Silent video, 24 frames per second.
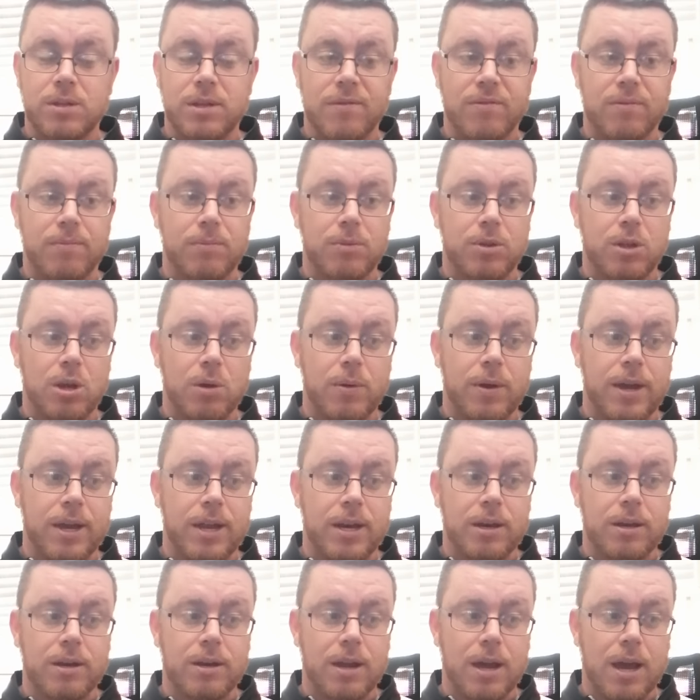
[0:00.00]
if I'm
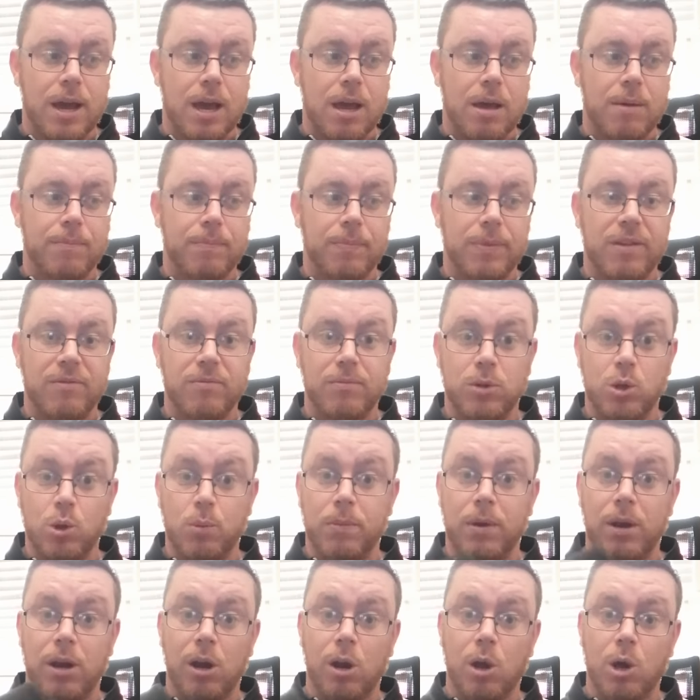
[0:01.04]
doing
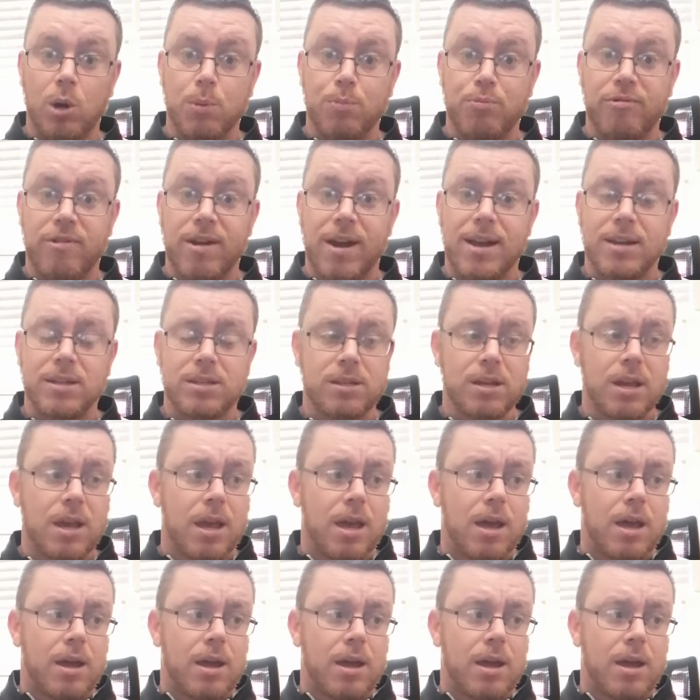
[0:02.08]
my log press,